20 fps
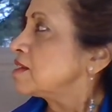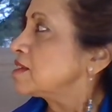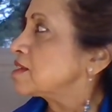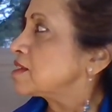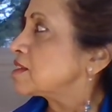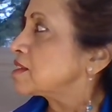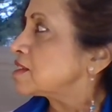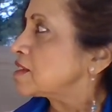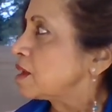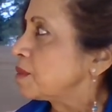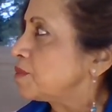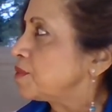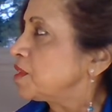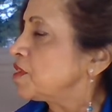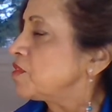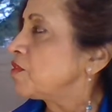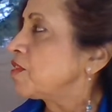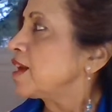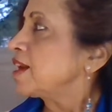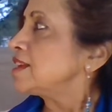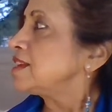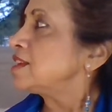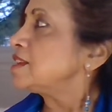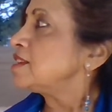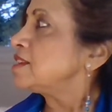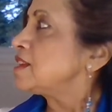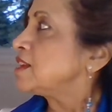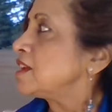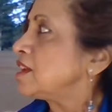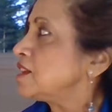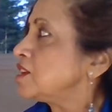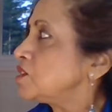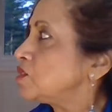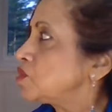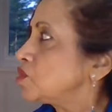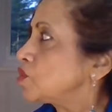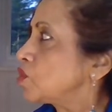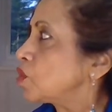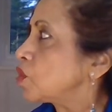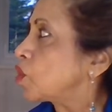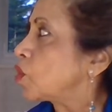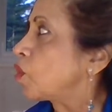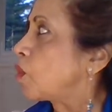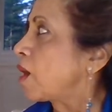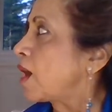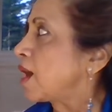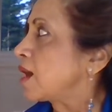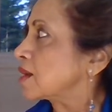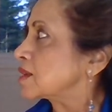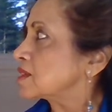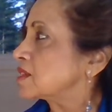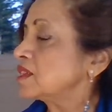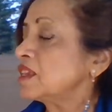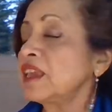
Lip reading: subdivided into quarks,